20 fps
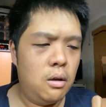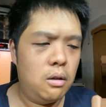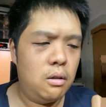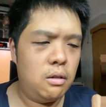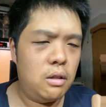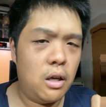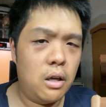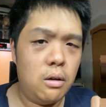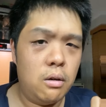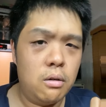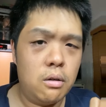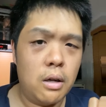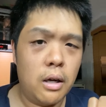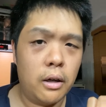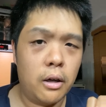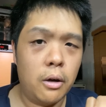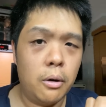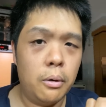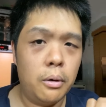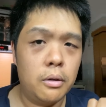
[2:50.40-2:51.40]
you start
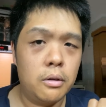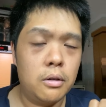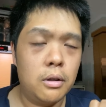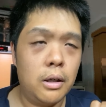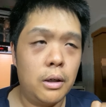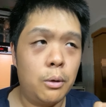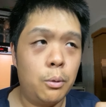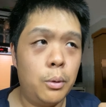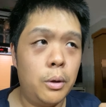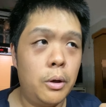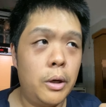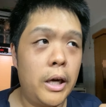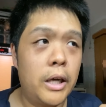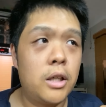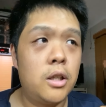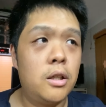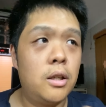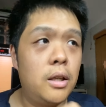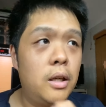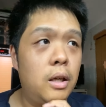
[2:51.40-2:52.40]
going, it's like, well,
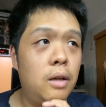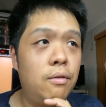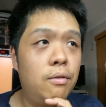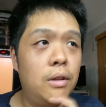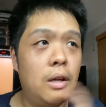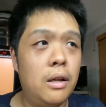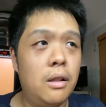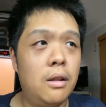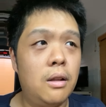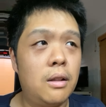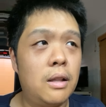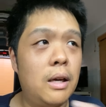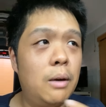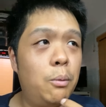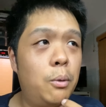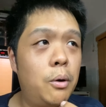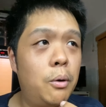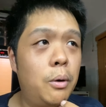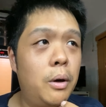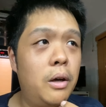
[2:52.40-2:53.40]
actually, if they think that,
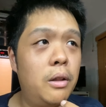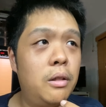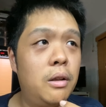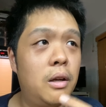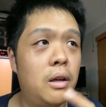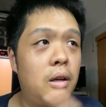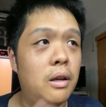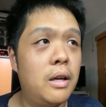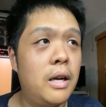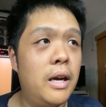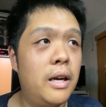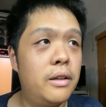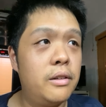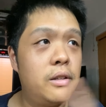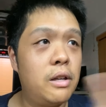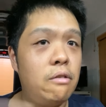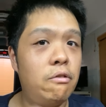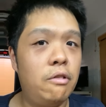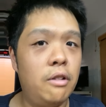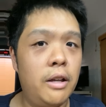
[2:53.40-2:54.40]
what do I think? And how does
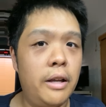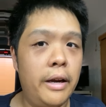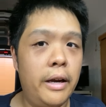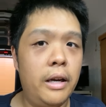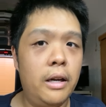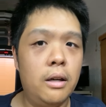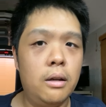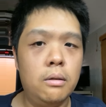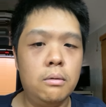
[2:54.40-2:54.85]
that relate?